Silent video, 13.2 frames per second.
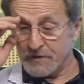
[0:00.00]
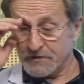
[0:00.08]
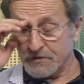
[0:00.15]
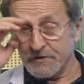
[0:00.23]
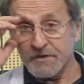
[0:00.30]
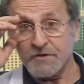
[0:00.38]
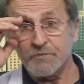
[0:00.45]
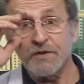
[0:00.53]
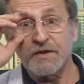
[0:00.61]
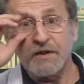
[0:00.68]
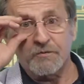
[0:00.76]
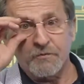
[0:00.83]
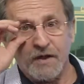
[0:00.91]
So let's
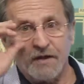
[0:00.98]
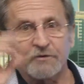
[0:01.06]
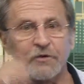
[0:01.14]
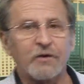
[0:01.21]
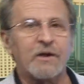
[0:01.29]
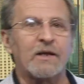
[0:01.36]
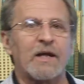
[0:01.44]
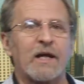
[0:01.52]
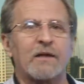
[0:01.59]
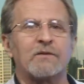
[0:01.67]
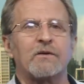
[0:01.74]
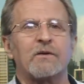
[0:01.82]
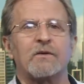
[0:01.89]
begin by looking
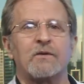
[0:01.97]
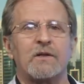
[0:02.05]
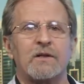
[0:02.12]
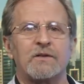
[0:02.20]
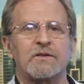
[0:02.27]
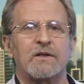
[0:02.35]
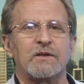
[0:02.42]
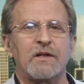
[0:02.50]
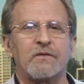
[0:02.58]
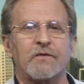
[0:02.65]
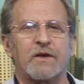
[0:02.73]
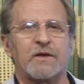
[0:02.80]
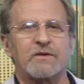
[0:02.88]
at the
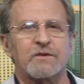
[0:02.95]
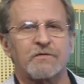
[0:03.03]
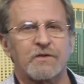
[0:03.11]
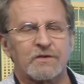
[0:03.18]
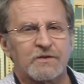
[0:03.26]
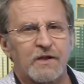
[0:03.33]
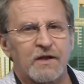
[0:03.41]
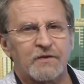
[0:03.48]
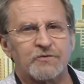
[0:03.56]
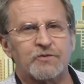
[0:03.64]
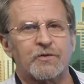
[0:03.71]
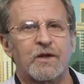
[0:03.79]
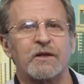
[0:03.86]
significance of the
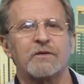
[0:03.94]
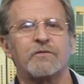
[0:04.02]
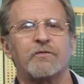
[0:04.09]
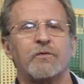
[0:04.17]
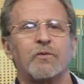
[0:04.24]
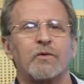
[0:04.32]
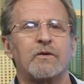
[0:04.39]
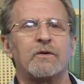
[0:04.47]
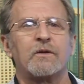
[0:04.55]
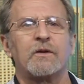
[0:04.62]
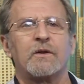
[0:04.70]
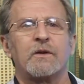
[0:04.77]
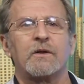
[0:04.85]
slave trade for
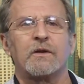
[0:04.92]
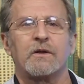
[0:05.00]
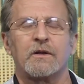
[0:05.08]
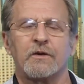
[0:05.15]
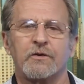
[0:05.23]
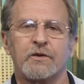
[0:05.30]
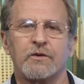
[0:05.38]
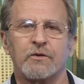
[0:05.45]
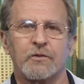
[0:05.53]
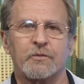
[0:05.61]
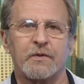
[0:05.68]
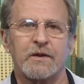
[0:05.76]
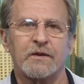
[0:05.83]
the
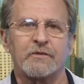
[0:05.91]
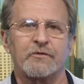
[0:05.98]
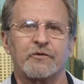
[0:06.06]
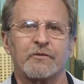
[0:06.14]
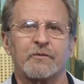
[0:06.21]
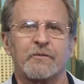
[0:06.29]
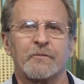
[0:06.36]
Europeans.